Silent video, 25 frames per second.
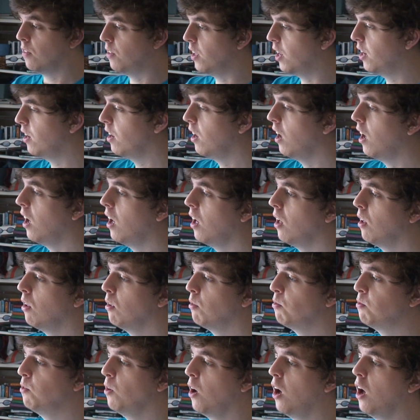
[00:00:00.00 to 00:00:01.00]
Then
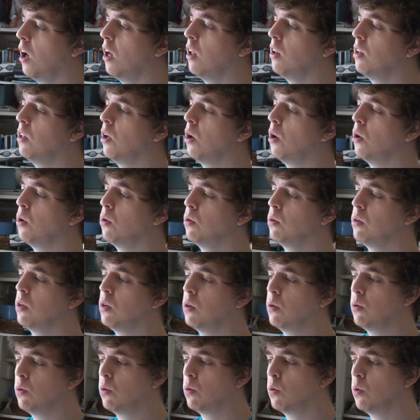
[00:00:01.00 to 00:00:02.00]
I'll follow
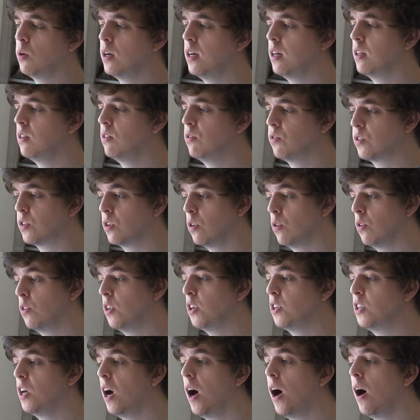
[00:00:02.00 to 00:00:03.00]
you into
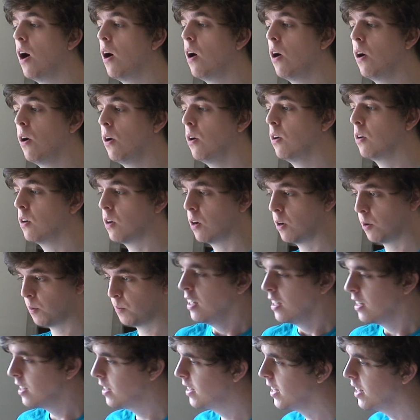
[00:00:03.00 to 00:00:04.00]
the dark.
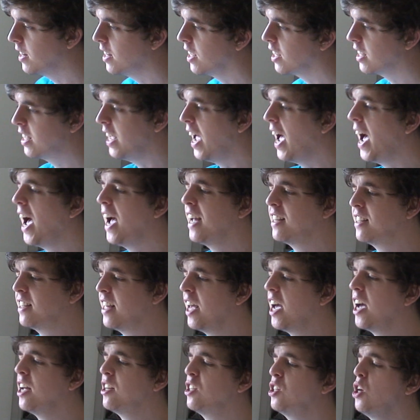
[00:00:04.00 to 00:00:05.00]
Did the cat
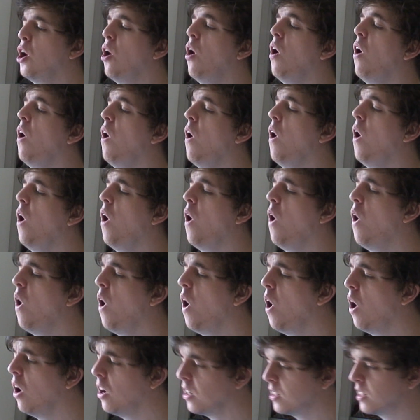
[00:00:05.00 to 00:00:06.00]
get
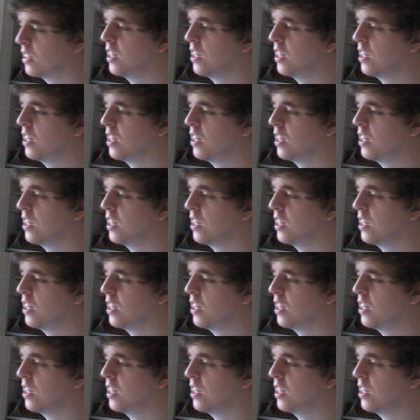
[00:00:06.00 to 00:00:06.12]
your